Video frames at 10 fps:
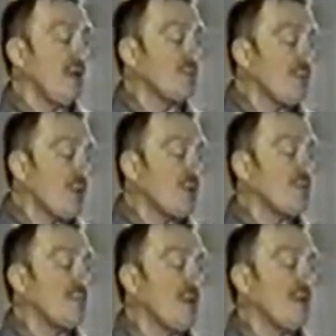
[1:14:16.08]
and we
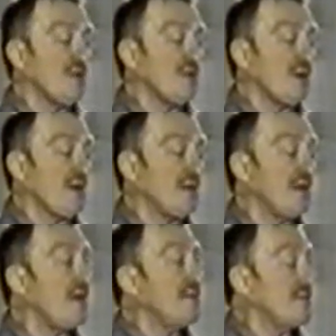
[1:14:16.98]
both immediately
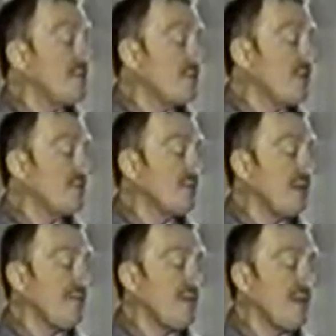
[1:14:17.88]
recognized the central
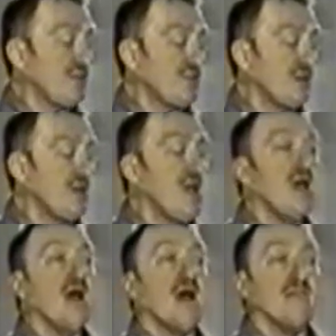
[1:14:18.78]
definition
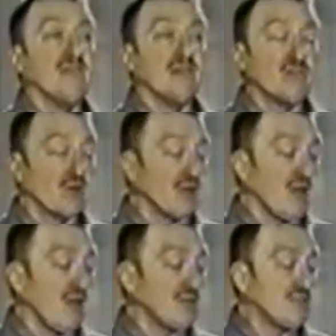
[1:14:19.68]
of the
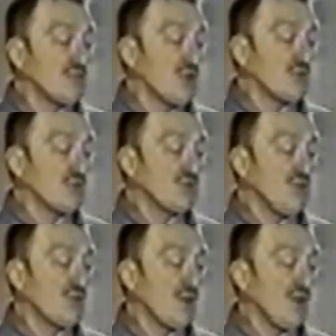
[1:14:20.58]
internalized emotional
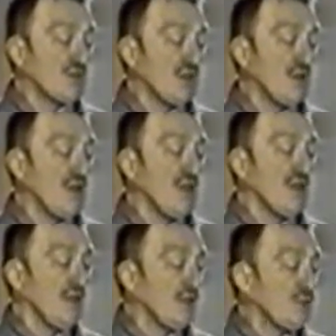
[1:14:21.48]
situation
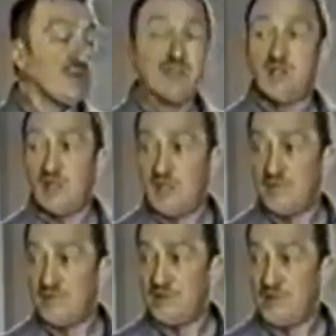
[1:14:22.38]
in which she had
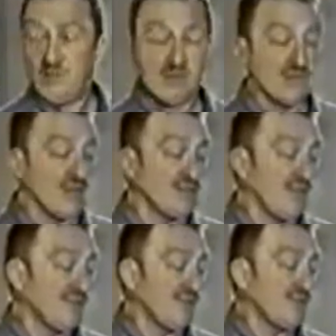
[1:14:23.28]
lived
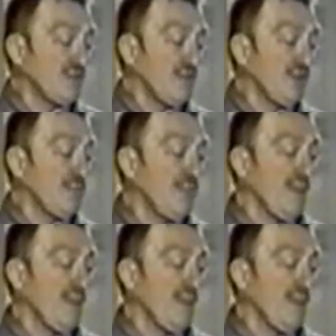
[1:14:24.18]
since infancy.